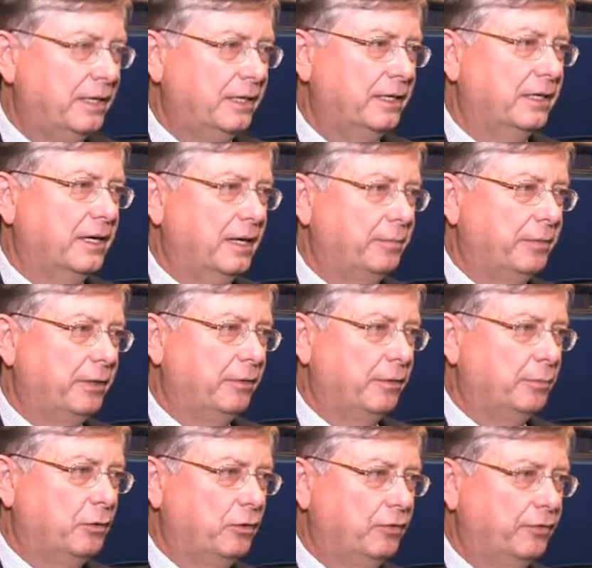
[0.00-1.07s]
cannot be
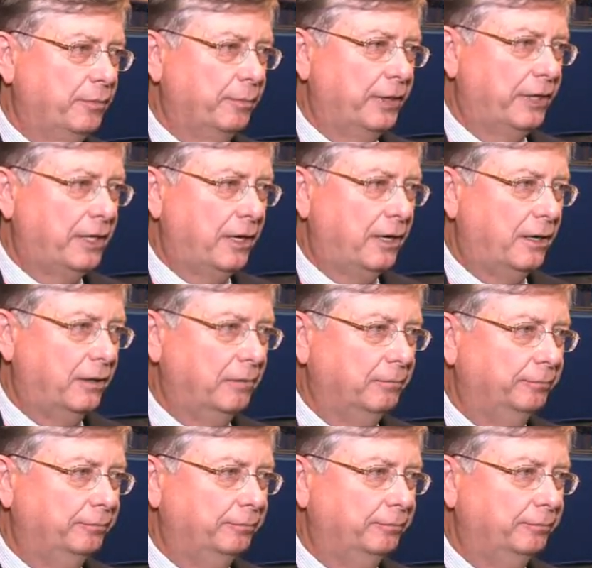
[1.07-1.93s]
removed from the card.